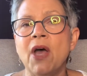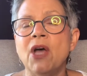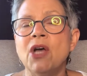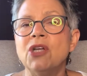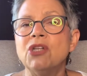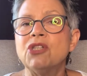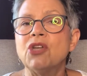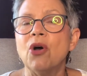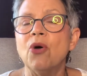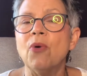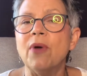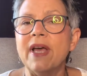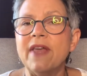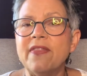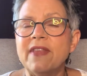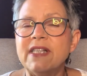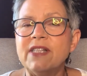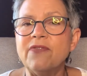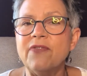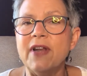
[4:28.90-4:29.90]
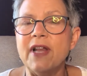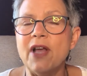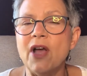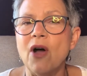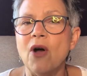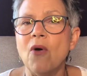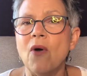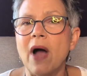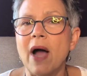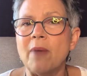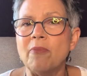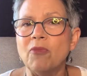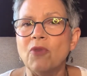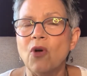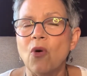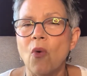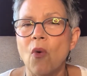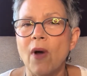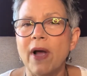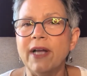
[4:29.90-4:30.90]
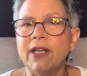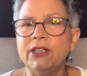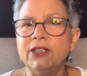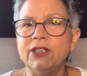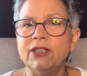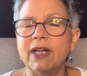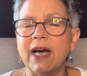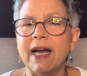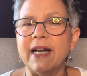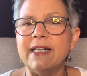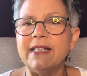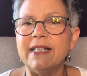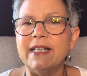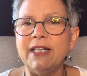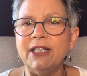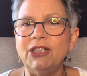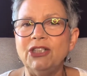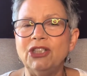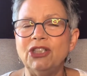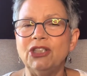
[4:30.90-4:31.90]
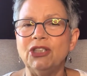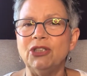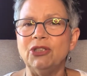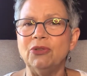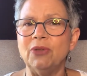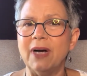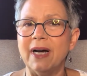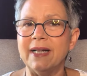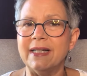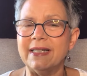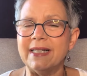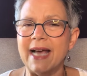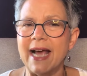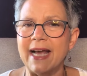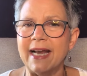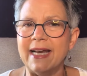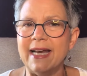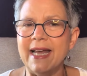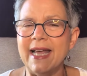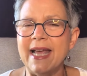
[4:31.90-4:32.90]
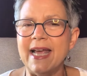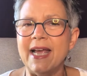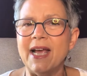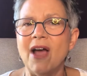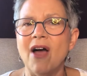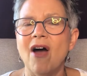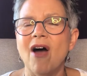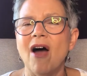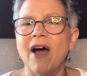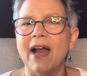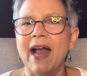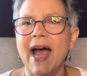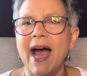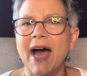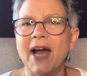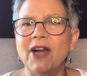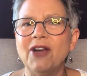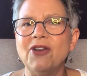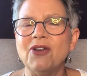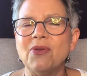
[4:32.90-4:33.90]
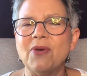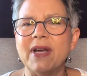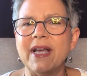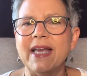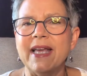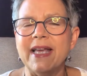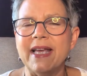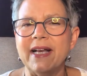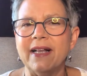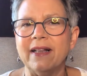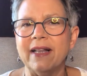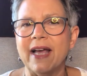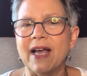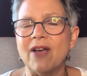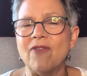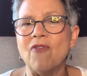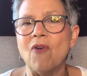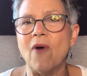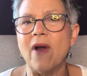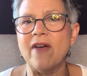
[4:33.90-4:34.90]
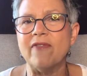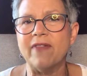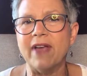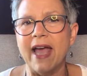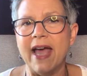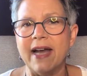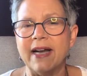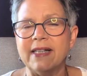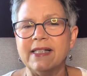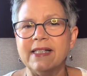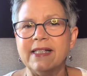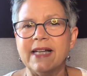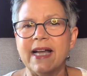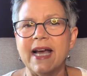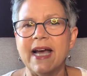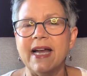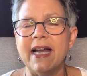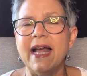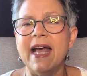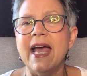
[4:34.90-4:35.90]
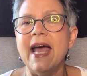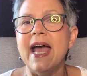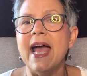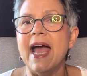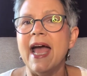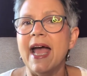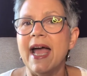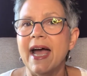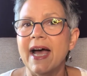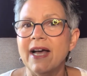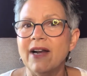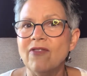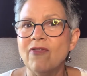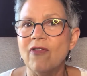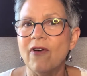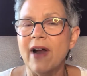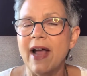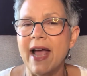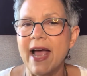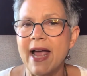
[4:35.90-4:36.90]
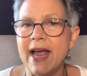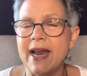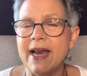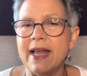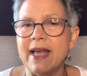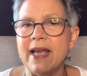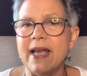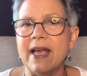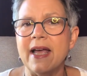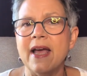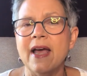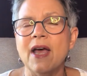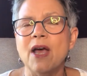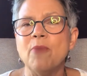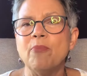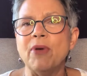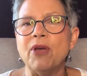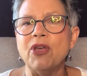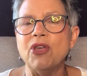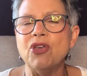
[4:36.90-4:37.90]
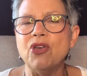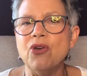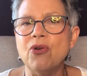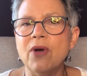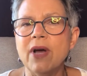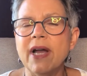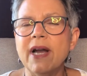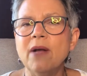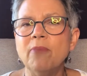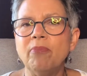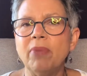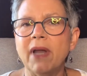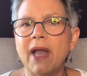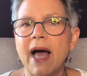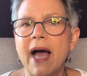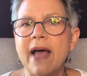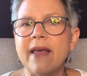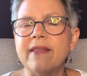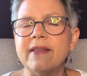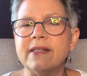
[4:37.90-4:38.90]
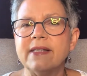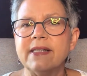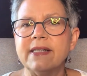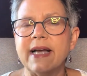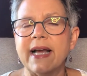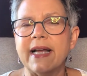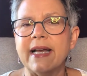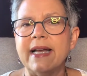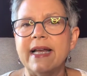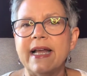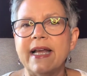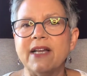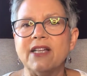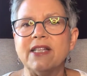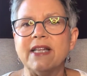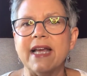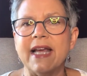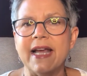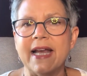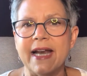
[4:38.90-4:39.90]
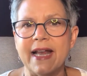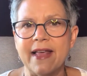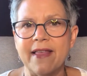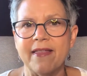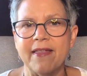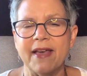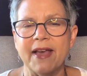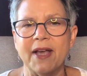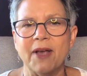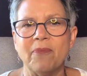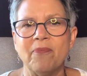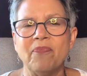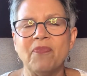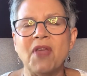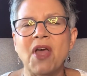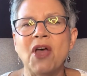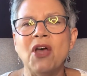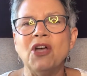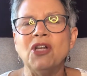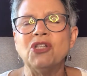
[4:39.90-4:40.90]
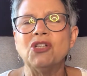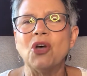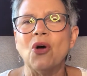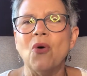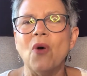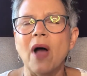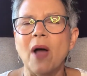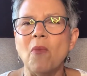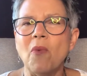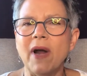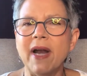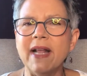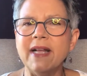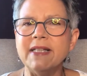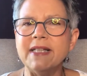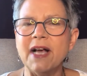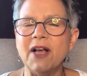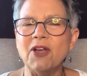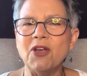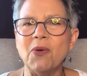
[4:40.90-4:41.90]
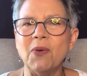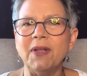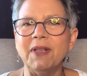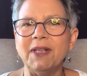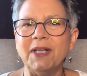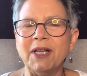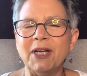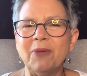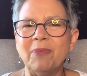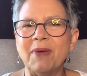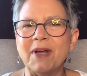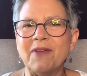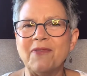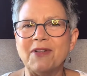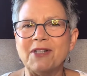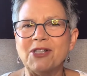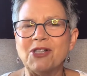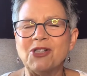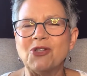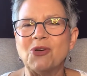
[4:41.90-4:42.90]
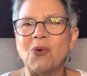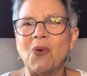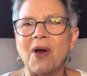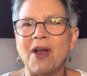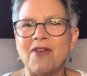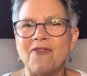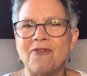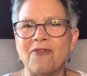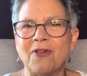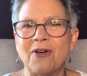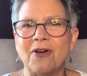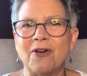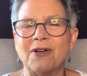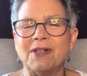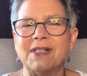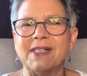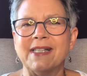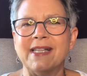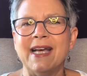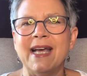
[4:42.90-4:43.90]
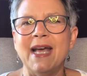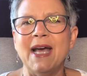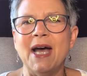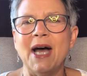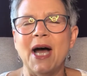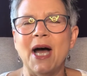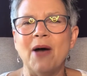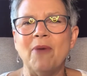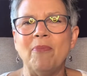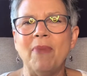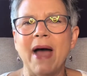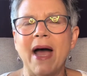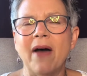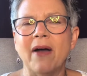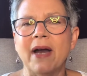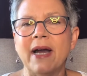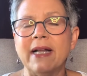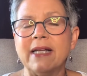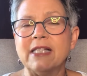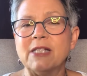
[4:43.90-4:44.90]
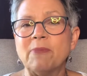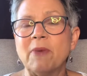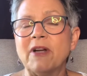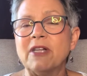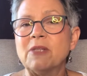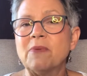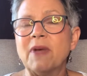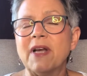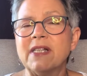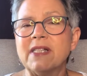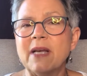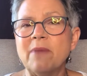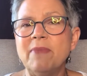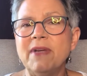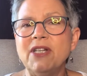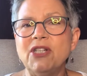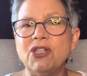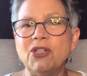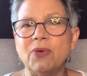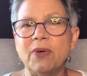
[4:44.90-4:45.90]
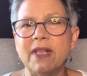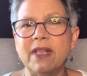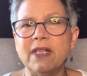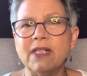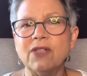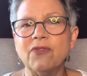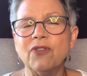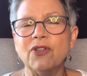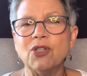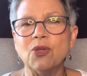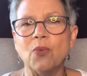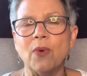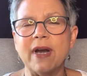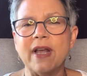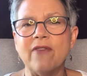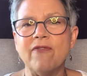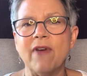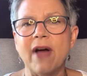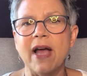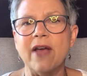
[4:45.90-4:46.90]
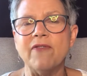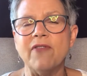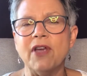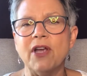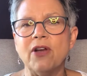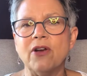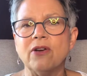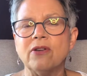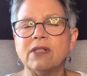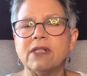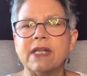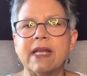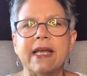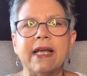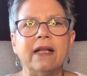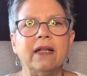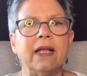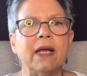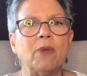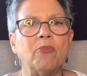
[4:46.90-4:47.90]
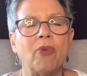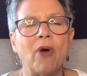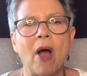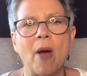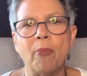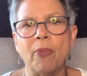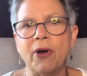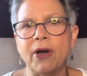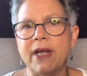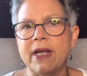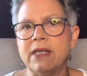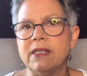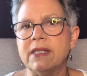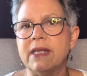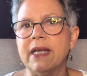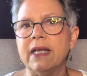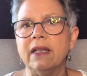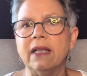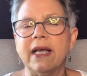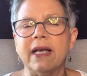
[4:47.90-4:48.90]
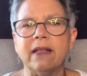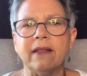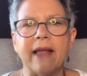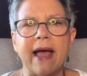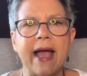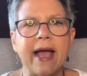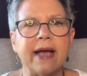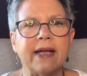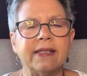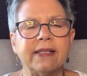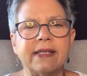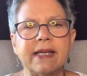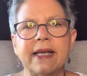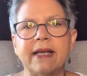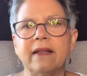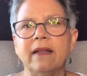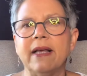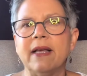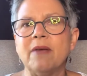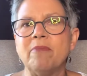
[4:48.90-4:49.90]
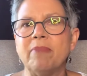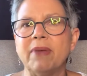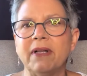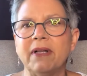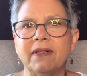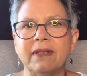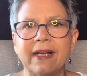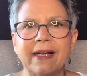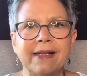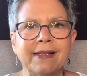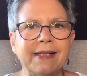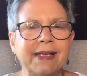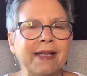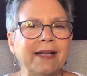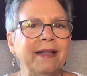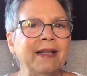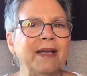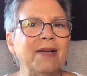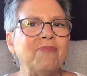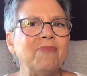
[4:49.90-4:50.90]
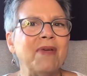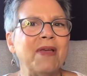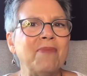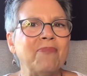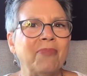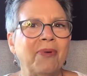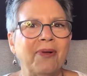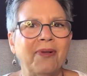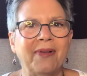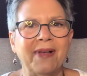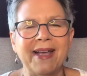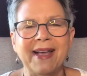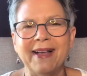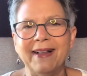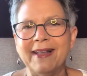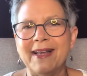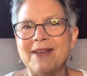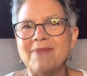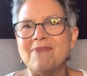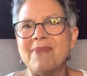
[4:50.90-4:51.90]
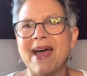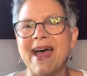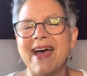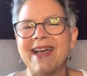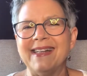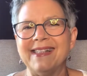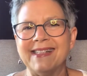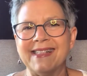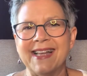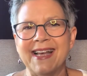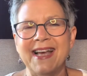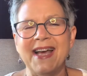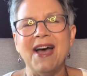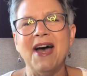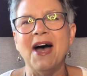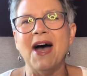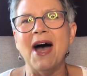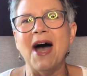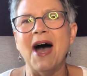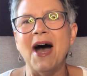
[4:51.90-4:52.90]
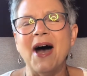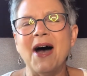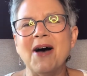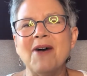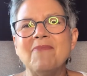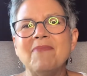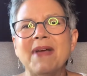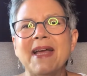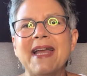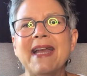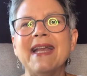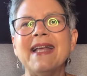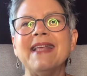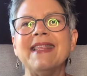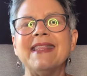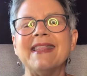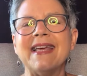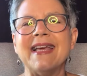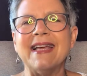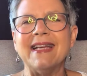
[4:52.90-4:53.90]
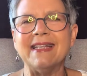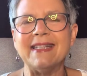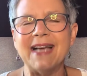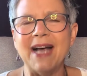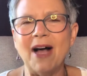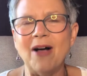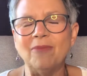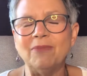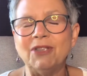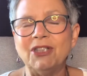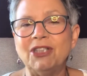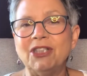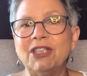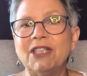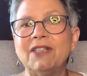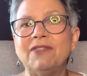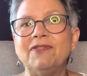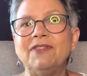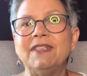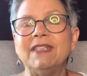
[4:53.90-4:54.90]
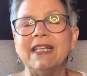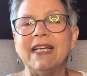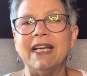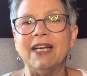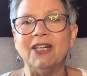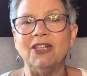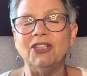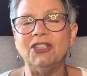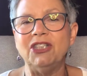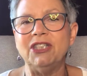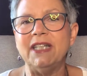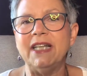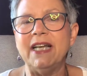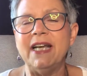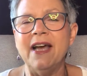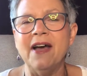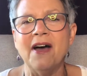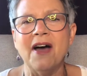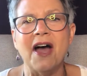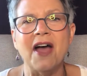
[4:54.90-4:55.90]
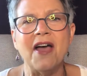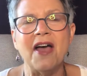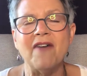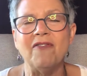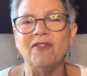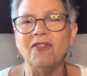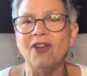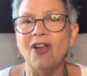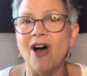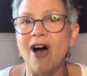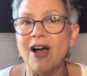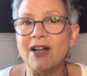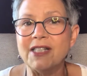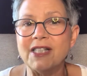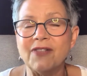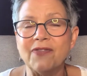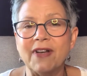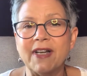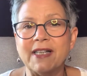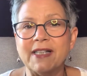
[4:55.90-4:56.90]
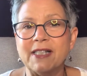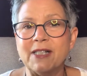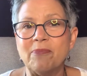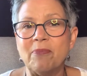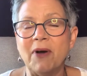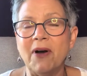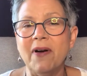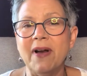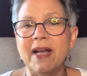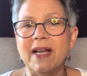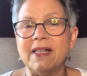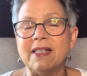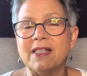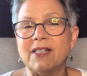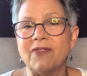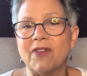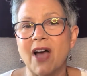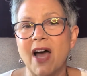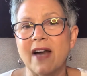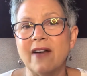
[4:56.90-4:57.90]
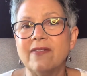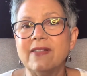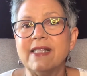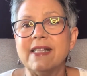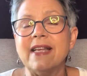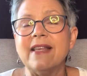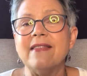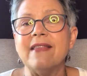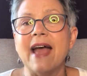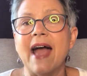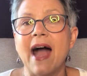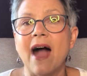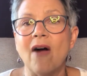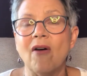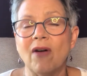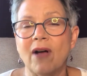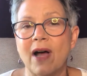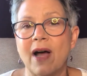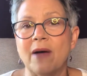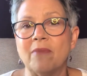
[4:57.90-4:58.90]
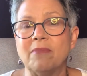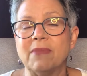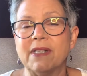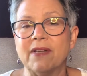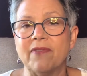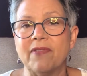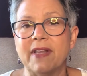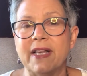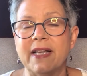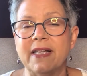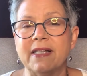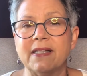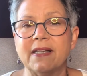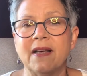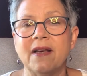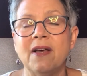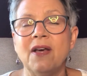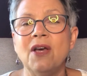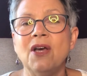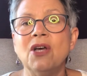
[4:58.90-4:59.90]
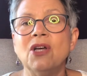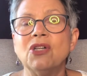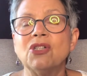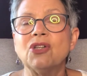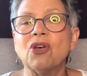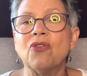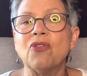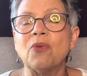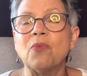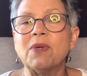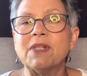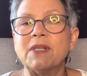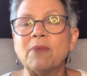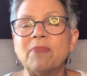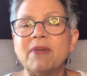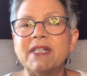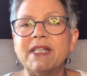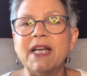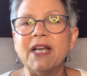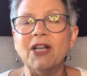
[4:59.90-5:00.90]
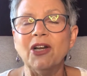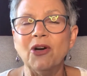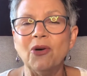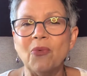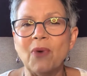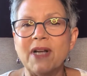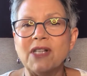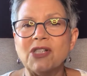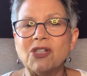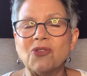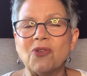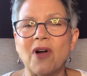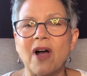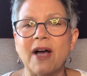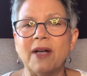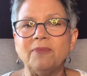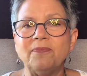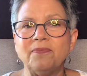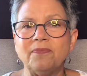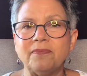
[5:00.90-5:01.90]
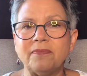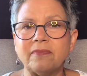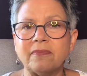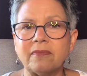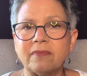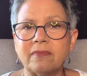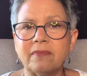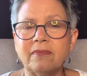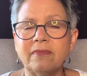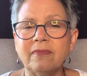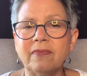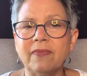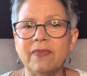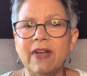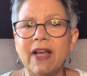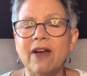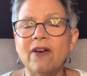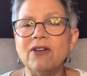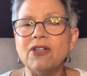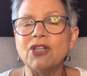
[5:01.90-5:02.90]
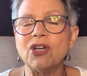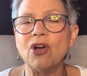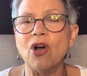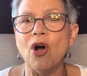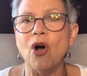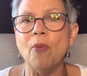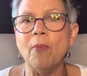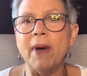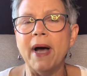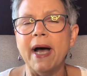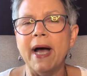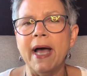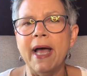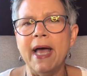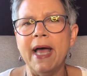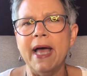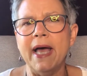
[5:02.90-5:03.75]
So in this video, I'm going to kind of teach you a technique on how to do a healing for Afghanistan and for Haiti, but you can apply this technique to anything. So I want to tell you a little bit of a story first about an experience because I've been doing this for 25 years healing properties, healing lands, healing buildings, healing people, healing pets, um, anything to help shift energy. I have lots of experience of kind of seeing the outcomes of these. So there was a particular restaurant here in Tacoma.